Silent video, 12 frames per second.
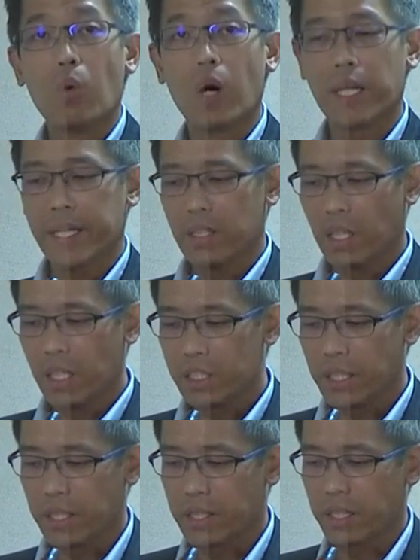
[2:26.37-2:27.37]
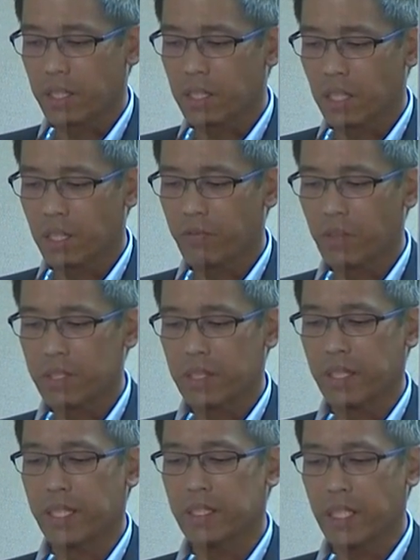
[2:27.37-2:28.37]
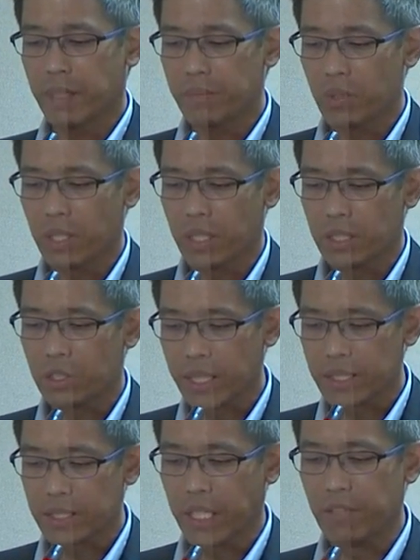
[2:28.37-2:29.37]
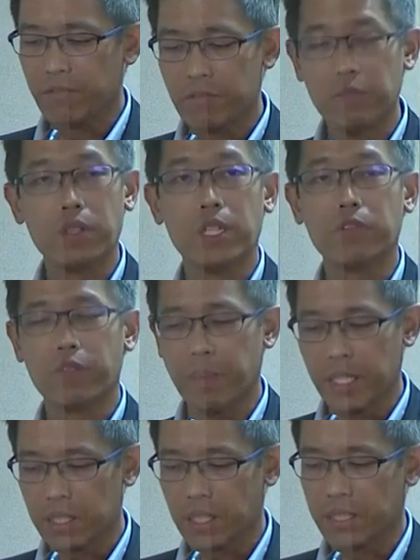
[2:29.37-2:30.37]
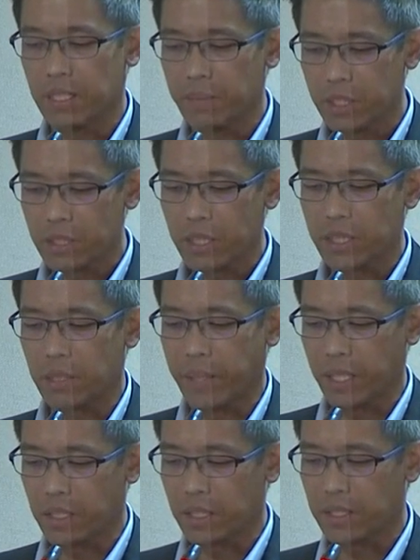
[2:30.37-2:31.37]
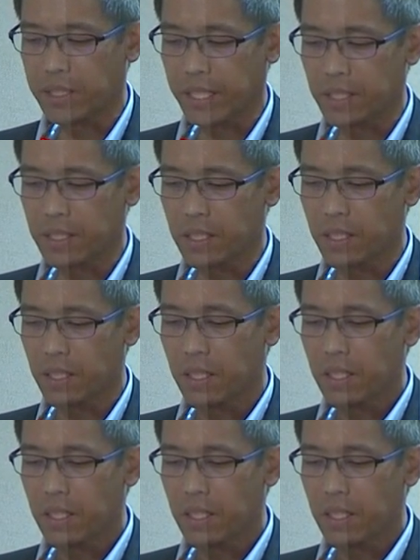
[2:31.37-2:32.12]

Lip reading: While acknowledging that the Govt was an attempt to address information asymmetry in the medical sector,